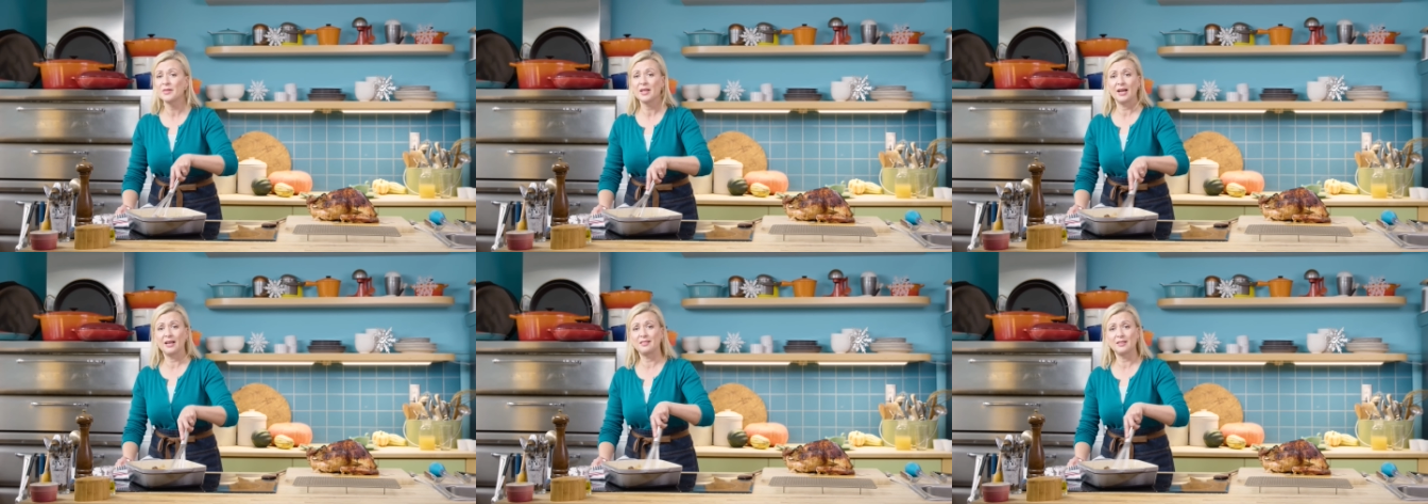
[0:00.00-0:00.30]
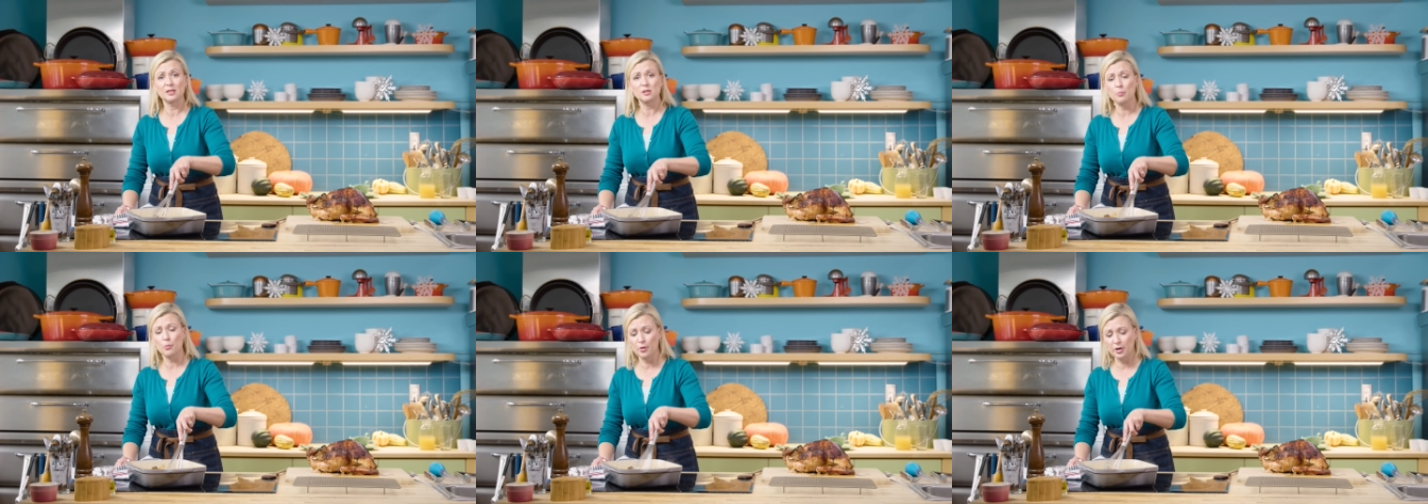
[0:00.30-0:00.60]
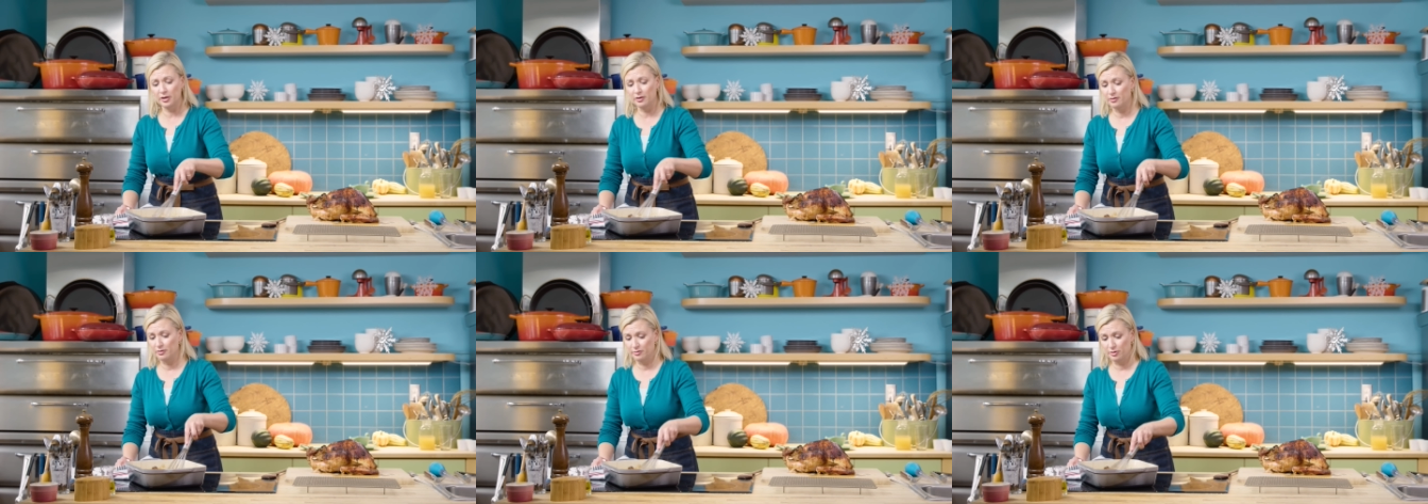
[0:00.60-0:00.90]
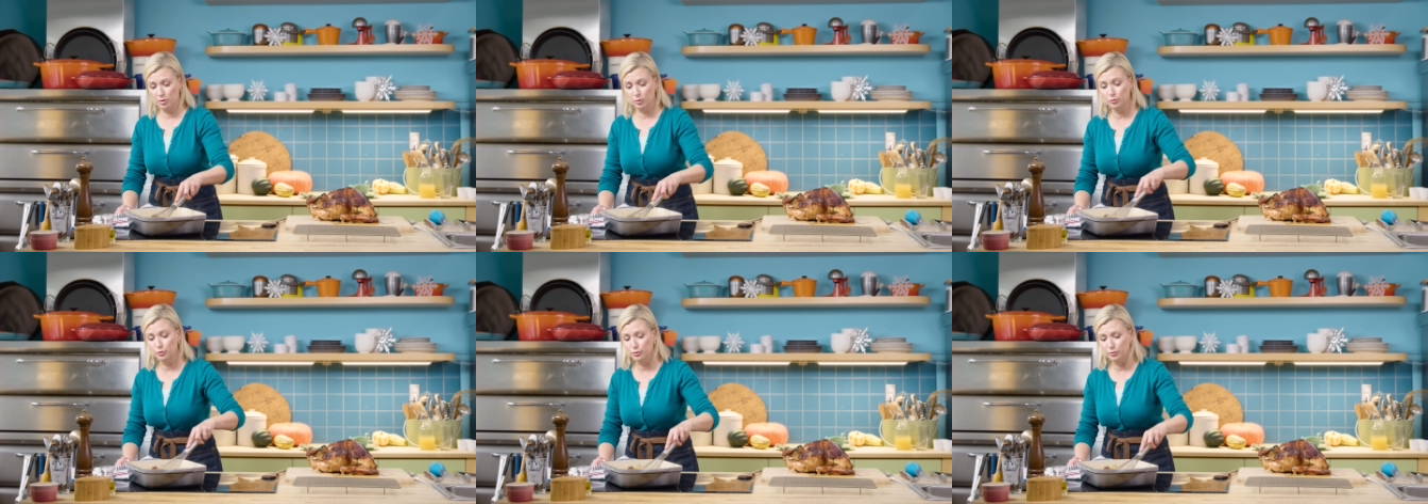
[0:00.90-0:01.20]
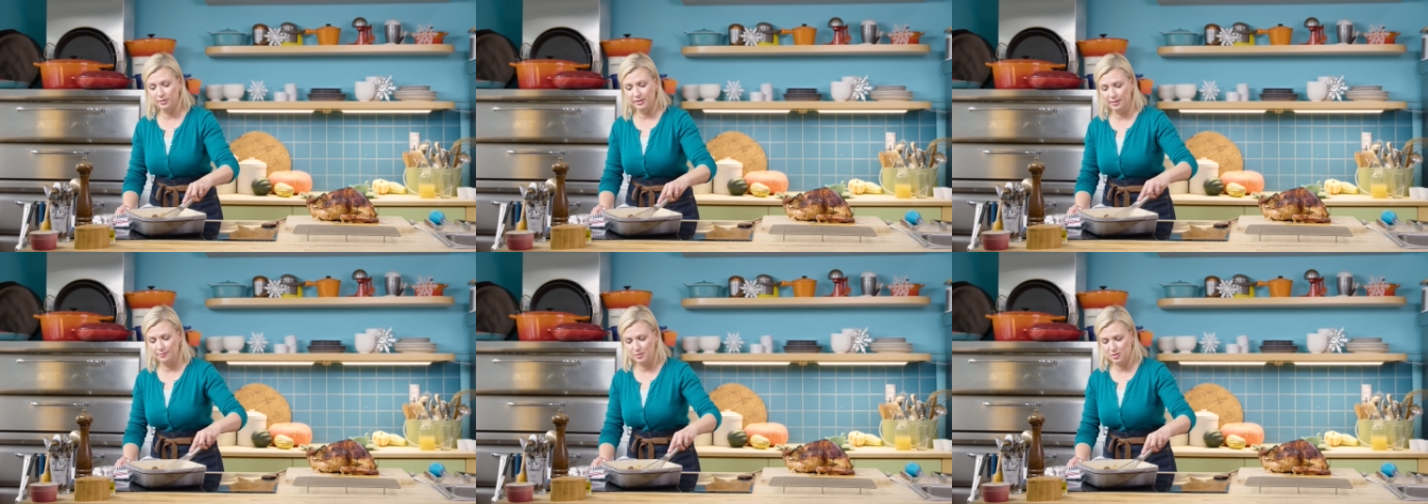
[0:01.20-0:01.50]
At this point, no new
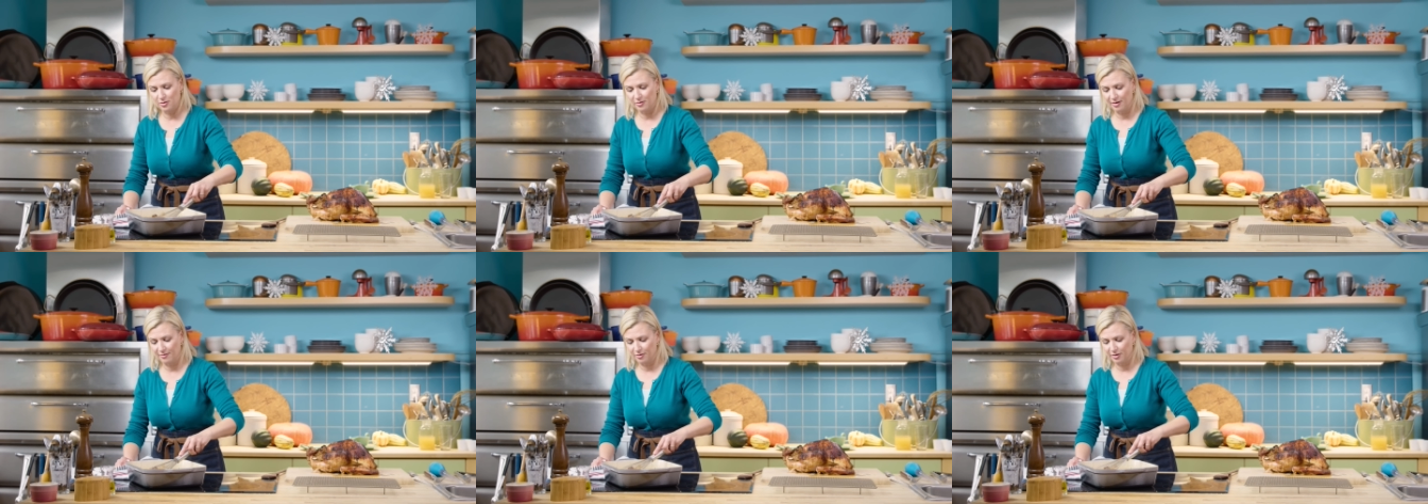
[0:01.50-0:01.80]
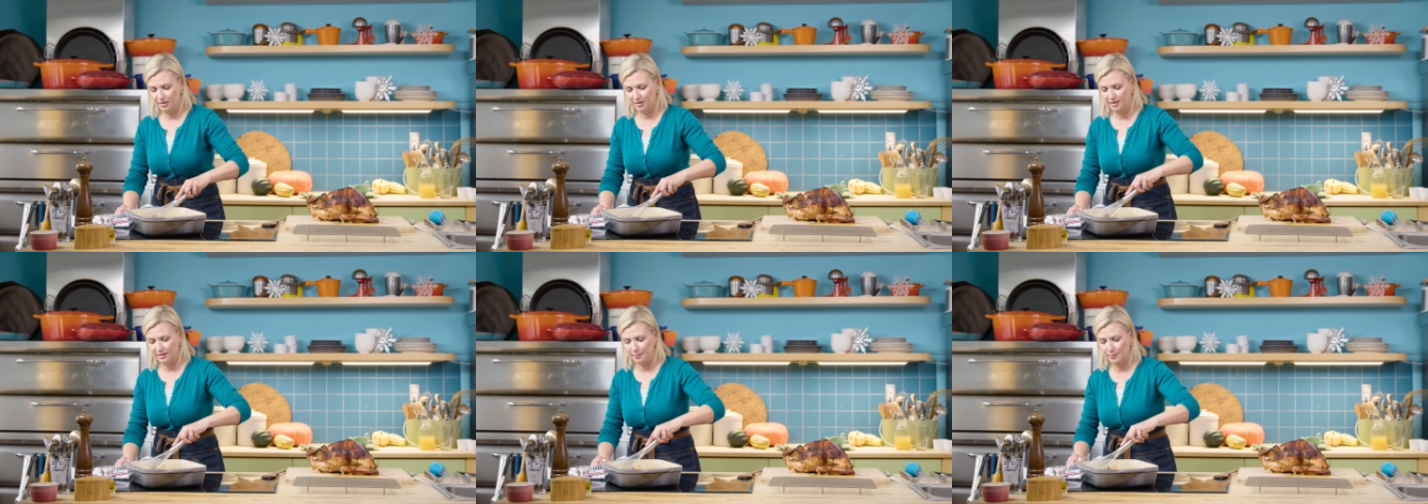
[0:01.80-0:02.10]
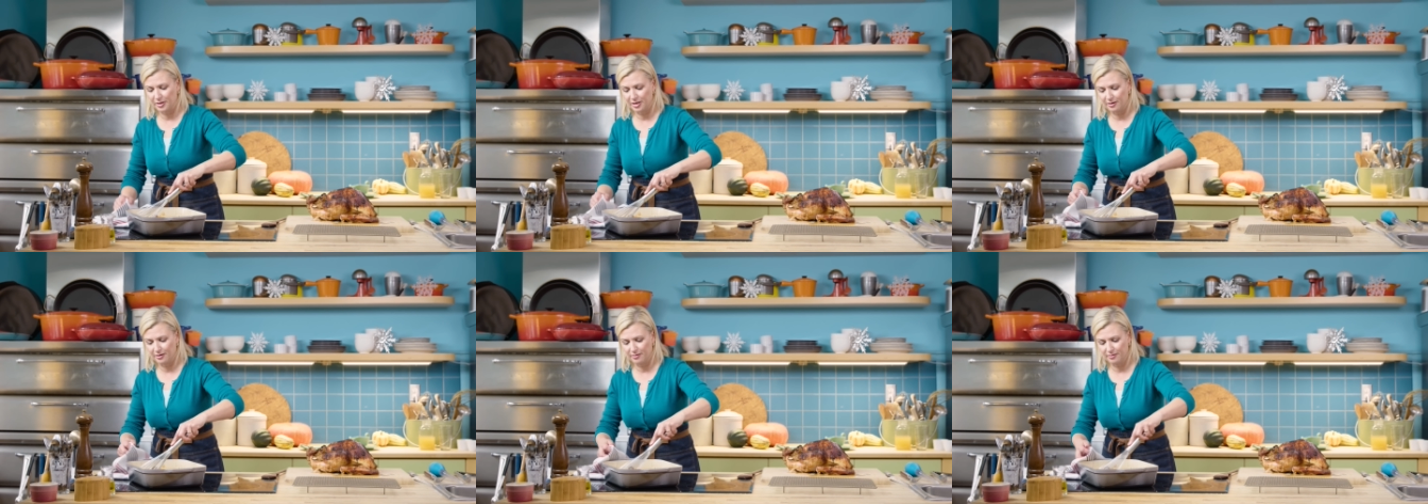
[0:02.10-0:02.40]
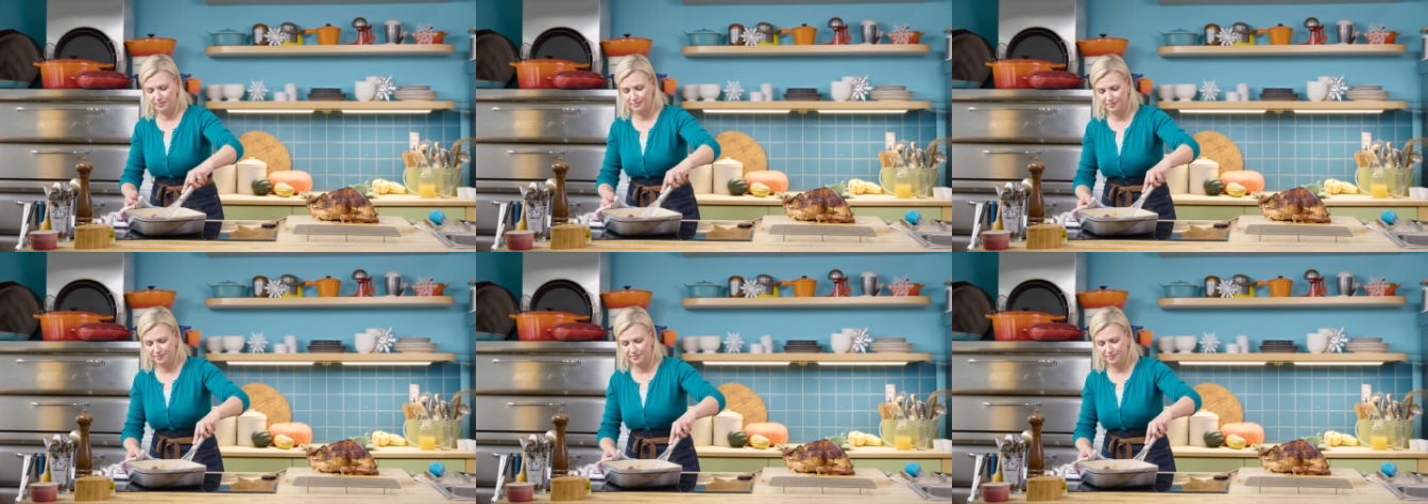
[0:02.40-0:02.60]
lumps are ever gonna appear.